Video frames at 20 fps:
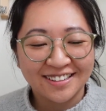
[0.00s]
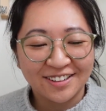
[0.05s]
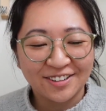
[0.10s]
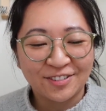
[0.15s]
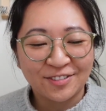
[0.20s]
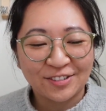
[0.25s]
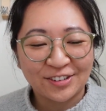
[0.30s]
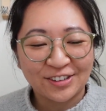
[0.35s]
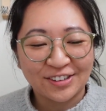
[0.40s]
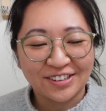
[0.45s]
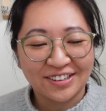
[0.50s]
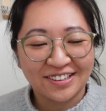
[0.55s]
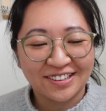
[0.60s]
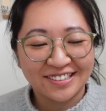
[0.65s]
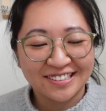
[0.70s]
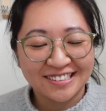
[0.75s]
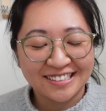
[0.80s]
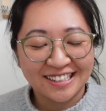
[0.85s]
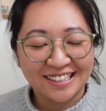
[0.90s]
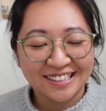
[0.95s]
overall
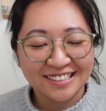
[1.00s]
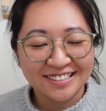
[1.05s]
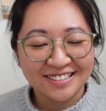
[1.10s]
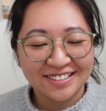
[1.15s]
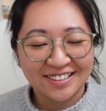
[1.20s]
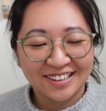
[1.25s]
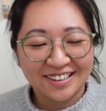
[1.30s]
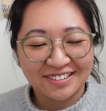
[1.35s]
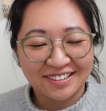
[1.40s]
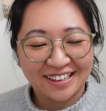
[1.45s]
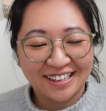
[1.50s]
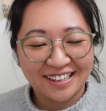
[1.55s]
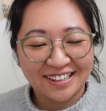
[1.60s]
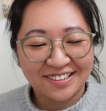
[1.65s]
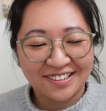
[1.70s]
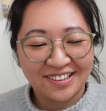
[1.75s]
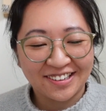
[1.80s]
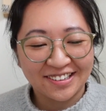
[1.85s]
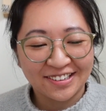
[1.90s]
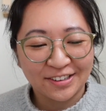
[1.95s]
context. Sorry, I'm getting
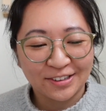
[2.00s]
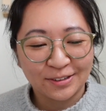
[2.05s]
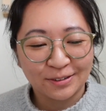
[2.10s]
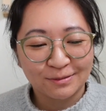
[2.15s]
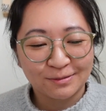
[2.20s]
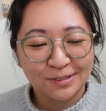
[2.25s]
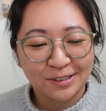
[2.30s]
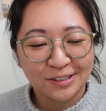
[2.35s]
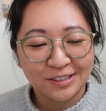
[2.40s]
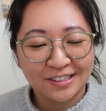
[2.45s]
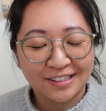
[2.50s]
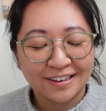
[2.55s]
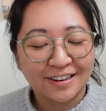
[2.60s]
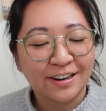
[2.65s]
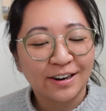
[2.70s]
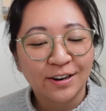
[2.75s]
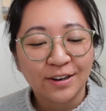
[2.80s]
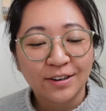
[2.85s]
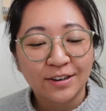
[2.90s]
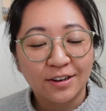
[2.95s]
caught on a word
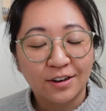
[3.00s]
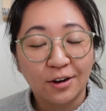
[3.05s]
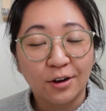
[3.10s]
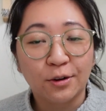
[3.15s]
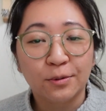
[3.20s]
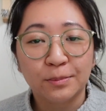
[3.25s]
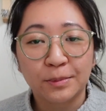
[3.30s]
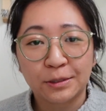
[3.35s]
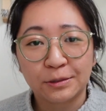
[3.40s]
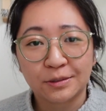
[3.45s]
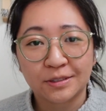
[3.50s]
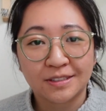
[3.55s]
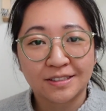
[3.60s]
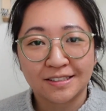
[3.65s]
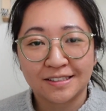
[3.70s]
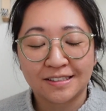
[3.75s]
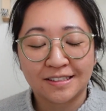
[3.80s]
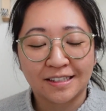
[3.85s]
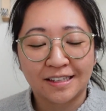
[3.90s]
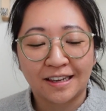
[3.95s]
here. Almost
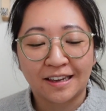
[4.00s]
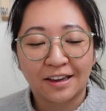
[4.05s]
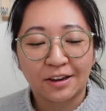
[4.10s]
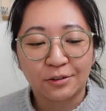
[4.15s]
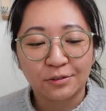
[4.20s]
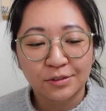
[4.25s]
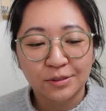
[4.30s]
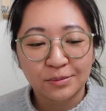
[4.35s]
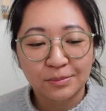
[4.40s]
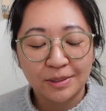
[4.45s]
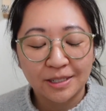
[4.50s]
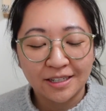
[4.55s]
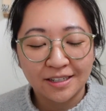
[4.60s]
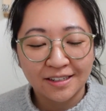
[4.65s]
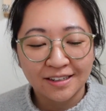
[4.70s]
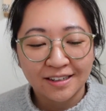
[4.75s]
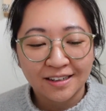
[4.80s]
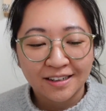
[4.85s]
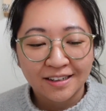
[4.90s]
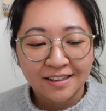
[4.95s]
is sticking out to
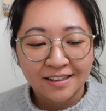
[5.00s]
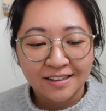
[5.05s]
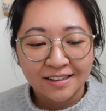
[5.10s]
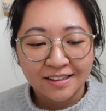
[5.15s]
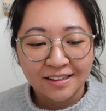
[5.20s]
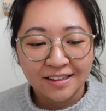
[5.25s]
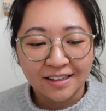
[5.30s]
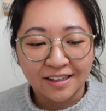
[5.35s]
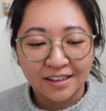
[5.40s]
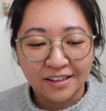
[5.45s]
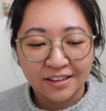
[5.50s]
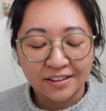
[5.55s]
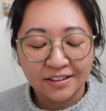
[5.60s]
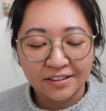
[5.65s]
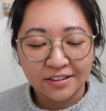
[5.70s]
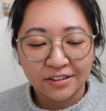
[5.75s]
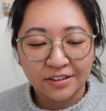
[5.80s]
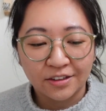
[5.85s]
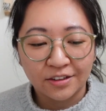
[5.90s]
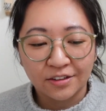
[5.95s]
me. Like
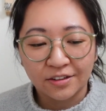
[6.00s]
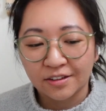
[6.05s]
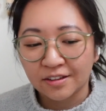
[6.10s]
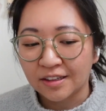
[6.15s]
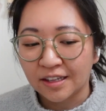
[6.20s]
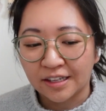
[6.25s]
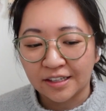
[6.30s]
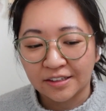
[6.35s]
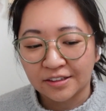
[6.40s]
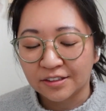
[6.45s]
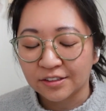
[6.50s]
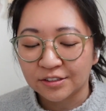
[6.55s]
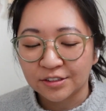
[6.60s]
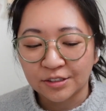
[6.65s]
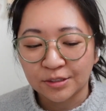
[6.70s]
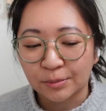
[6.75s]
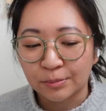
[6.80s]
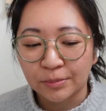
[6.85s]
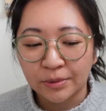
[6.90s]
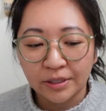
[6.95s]
th- like
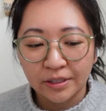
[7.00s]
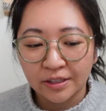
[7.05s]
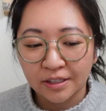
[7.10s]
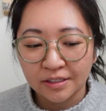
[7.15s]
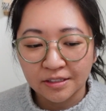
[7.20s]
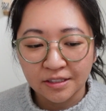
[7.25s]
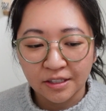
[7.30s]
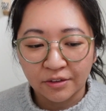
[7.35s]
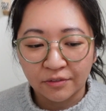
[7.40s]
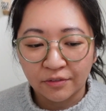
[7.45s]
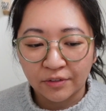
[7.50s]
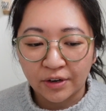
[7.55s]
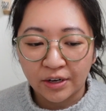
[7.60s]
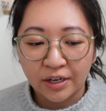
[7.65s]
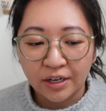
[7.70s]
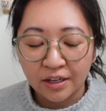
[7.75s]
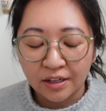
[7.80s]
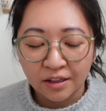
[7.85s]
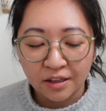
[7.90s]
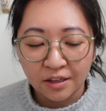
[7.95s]
there's something that's like
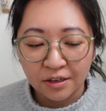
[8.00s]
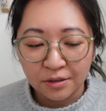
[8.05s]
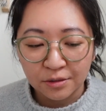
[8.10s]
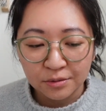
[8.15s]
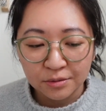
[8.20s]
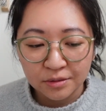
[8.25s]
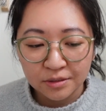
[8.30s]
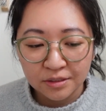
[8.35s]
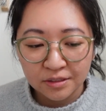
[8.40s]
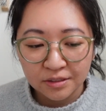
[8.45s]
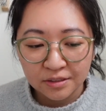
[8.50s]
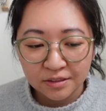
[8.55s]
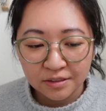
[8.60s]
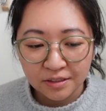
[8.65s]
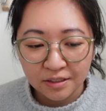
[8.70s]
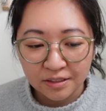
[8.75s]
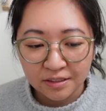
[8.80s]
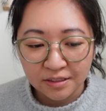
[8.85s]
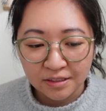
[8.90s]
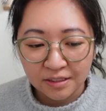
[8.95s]
very close
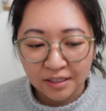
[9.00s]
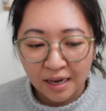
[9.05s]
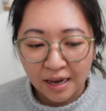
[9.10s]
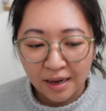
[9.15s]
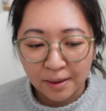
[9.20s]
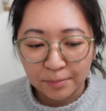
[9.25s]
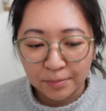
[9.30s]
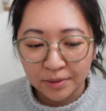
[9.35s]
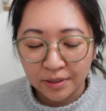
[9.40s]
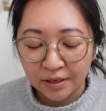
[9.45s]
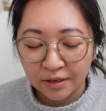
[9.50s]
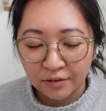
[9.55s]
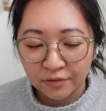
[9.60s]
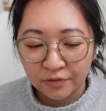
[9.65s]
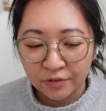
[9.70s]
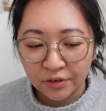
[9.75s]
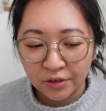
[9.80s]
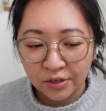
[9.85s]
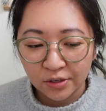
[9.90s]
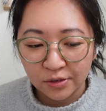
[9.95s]
that's happening
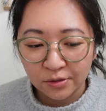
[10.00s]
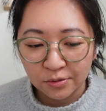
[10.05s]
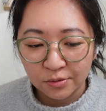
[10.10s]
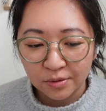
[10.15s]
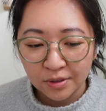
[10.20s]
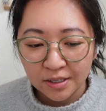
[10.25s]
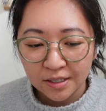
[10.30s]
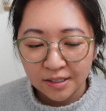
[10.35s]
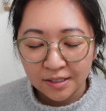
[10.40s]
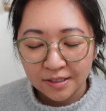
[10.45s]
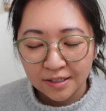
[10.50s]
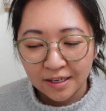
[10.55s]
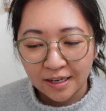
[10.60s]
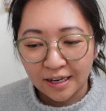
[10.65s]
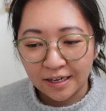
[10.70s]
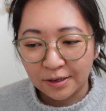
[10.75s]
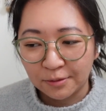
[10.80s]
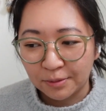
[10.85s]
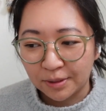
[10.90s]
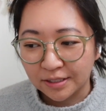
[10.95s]
for you.
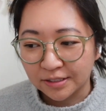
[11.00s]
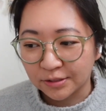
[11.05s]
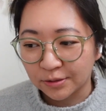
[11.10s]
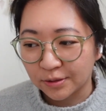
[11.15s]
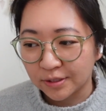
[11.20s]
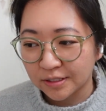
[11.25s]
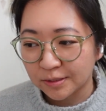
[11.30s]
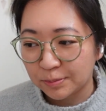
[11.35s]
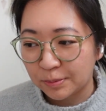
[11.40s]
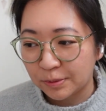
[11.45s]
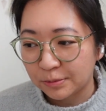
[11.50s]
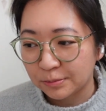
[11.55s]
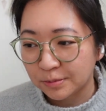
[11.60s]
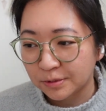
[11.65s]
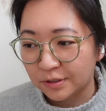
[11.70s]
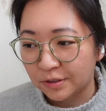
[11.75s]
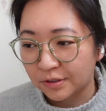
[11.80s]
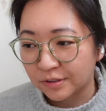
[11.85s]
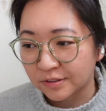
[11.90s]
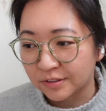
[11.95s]
Anyway, so this poem's
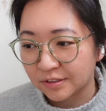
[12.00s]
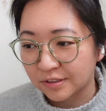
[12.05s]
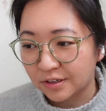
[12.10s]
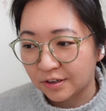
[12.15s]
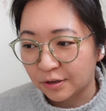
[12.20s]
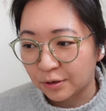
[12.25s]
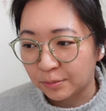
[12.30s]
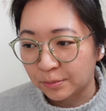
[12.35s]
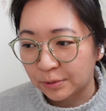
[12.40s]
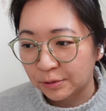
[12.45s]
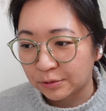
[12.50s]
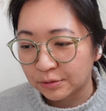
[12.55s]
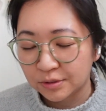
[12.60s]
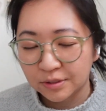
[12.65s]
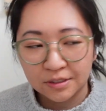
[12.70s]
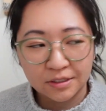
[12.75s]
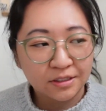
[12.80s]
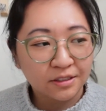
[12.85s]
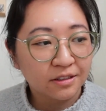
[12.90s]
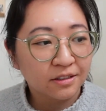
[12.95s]
called
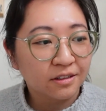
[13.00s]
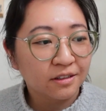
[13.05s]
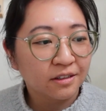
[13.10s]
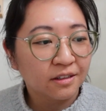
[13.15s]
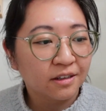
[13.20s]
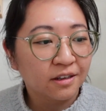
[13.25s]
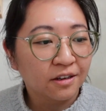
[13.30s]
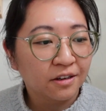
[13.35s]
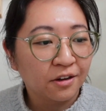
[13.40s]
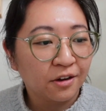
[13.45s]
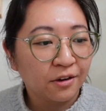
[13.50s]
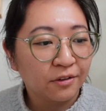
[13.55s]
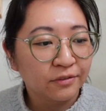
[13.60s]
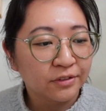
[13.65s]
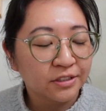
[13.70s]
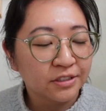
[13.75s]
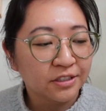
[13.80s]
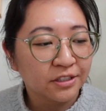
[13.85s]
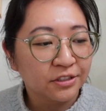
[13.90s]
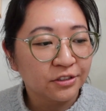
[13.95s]
Almost a
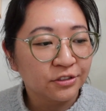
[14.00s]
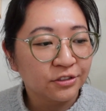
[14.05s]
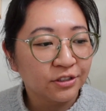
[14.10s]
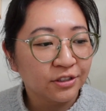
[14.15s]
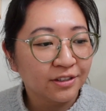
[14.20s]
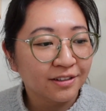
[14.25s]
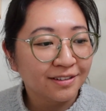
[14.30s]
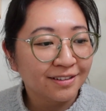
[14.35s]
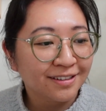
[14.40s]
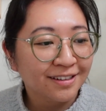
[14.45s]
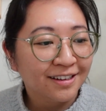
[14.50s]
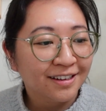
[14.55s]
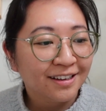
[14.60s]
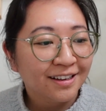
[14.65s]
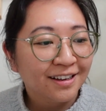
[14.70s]
conversation.